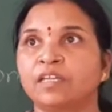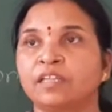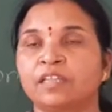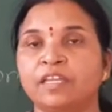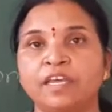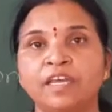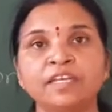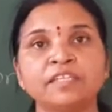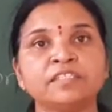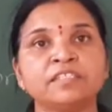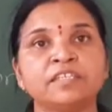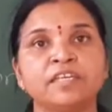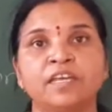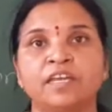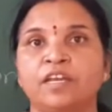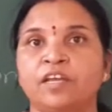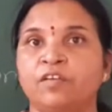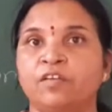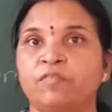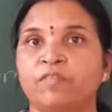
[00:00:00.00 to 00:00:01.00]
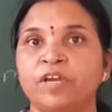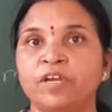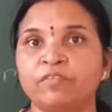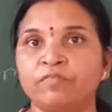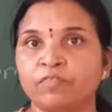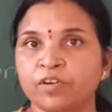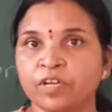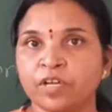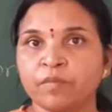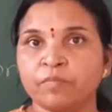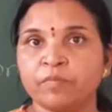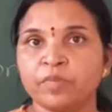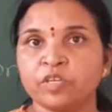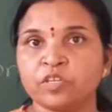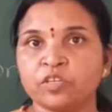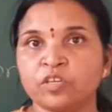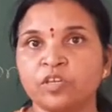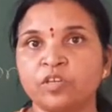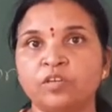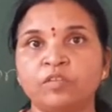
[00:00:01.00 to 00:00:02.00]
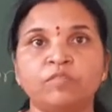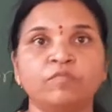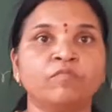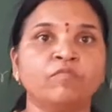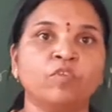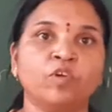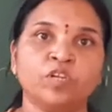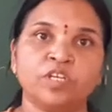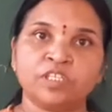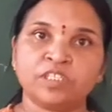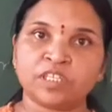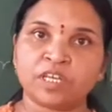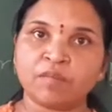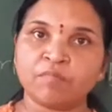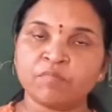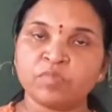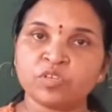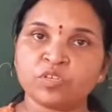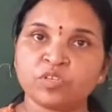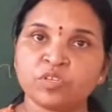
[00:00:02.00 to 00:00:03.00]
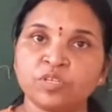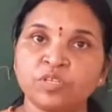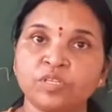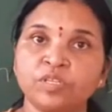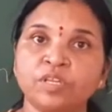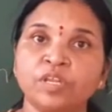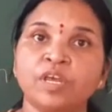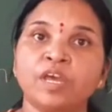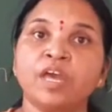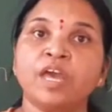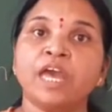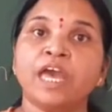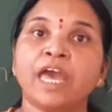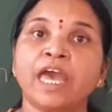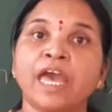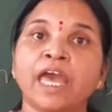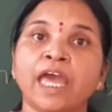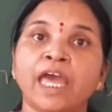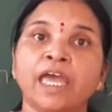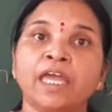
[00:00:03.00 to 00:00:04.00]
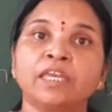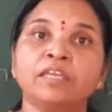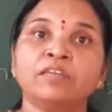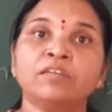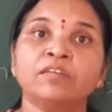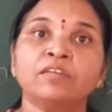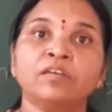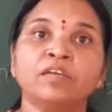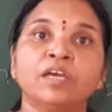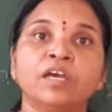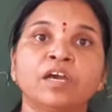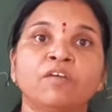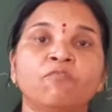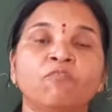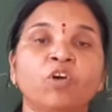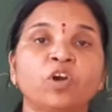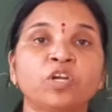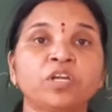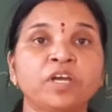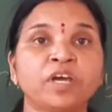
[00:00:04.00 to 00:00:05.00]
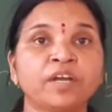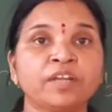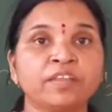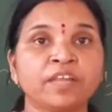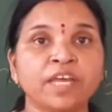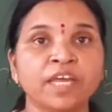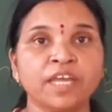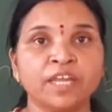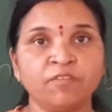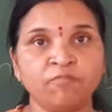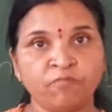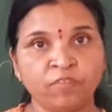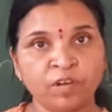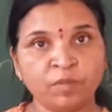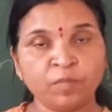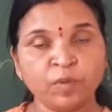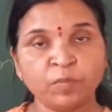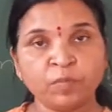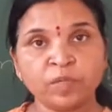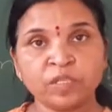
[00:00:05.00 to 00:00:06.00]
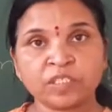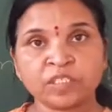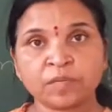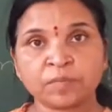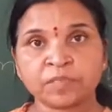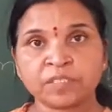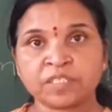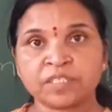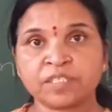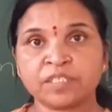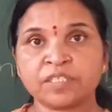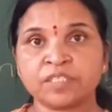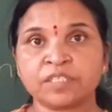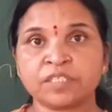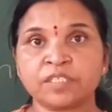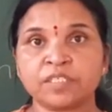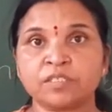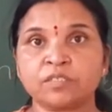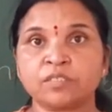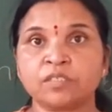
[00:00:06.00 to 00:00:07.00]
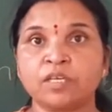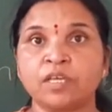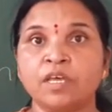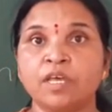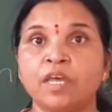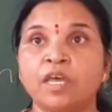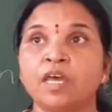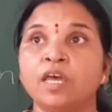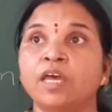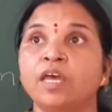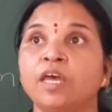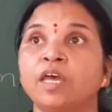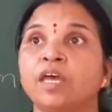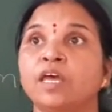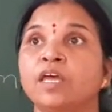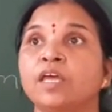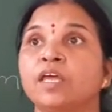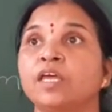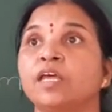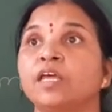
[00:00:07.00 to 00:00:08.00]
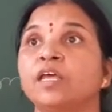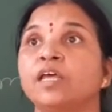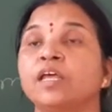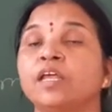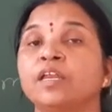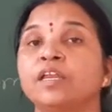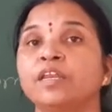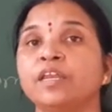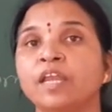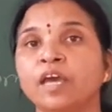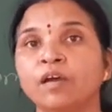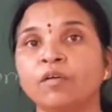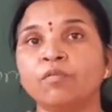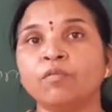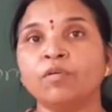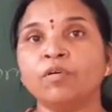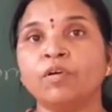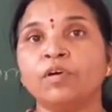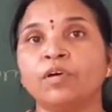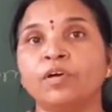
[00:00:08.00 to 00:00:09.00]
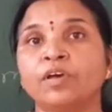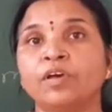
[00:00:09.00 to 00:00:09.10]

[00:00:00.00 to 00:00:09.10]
things required for combustion, what is combustion, and what are the inflammable substances. Now,